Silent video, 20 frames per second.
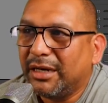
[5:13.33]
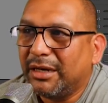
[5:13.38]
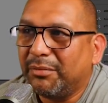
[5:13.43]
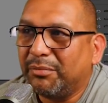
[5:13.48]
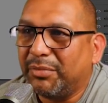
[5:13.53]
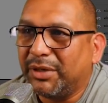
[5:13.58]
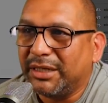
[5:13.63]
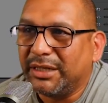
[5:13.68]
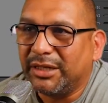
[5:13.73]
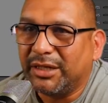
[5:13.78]

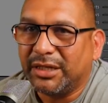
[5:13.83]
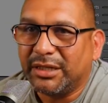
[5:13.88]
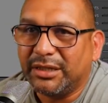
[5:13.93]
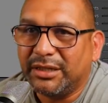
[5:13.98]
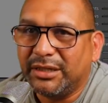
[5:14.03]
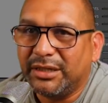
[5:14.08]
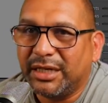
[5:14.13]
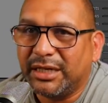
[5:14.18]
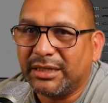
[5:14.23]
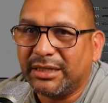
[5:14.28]
but
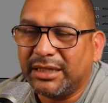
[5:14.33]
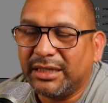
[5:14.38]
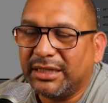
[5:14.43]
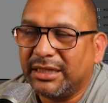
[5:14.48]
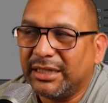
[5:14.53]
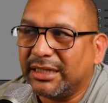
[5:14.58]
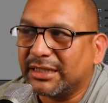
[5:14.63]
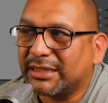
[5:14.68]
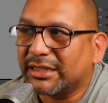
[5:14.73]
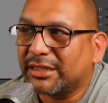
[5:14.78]
nothing
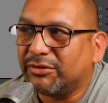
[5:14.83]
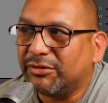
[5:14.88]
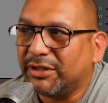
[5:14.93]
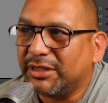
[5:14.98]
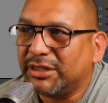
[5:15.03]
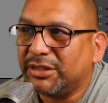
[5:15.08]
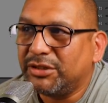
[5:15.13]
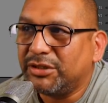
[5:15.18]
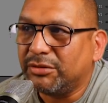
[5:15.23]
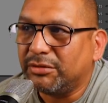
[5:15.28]
that's
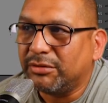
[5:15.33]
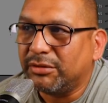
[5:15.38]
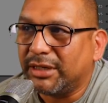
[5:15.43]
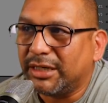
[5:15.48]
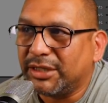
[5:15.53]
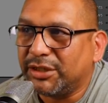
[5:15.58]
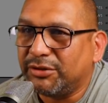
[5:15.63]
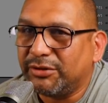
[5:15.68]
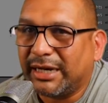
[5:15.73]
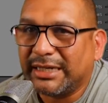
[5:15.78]
going
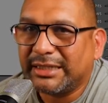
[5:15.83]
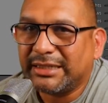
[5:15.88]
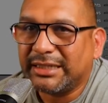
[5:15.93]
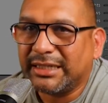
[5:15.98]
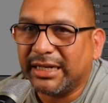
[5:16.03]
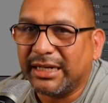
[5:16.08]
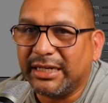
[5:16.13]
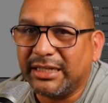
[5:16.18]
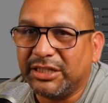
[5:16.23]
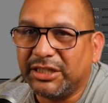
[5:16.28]
to
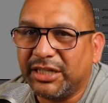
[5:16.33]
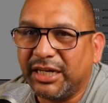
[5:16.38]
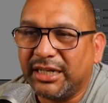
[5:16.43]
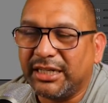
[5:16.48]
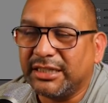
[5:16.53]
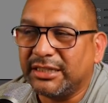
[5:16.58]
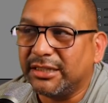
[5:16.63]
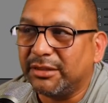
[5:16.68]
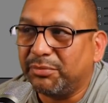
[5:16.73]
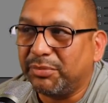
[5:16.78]
drastically
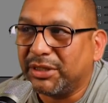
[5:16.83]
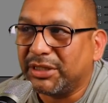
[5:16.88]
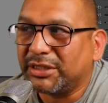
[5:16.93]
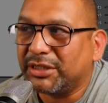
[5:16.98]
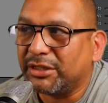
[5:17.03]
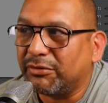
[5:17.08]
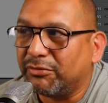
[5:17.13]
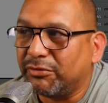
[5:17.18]
change the picture.